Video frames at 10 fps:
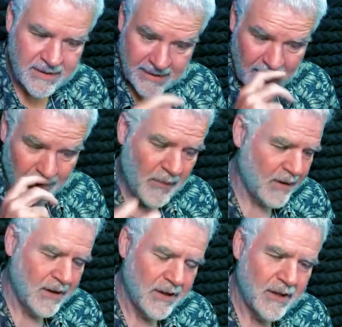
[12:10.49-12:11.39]
Um,
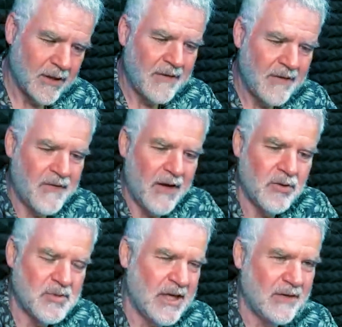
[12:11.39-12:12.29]
you know, they found
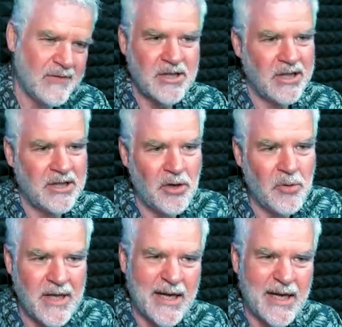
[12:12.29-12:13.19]
themselves actually
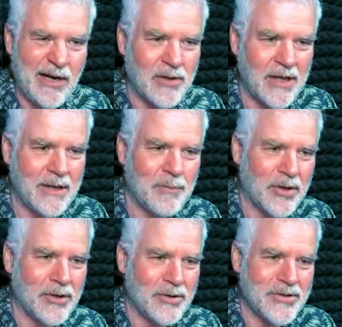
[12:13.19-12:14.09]
doing the accounting
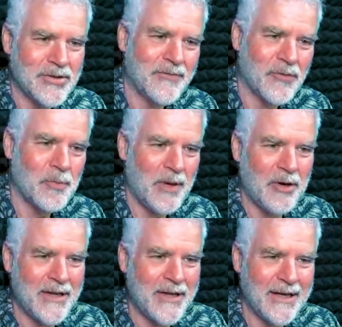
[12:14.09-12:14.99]
because for a
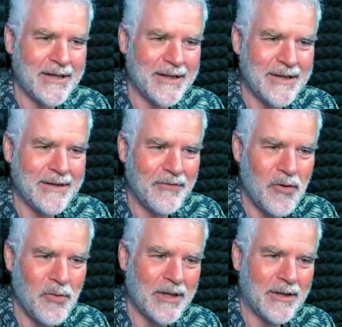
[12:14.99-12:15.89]
period they the
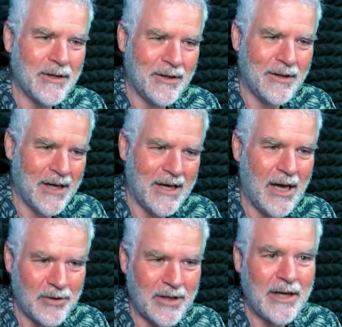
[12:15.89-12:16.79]
firm had, the
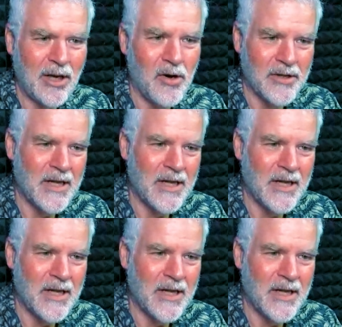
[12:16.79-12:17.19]
accountant had gone.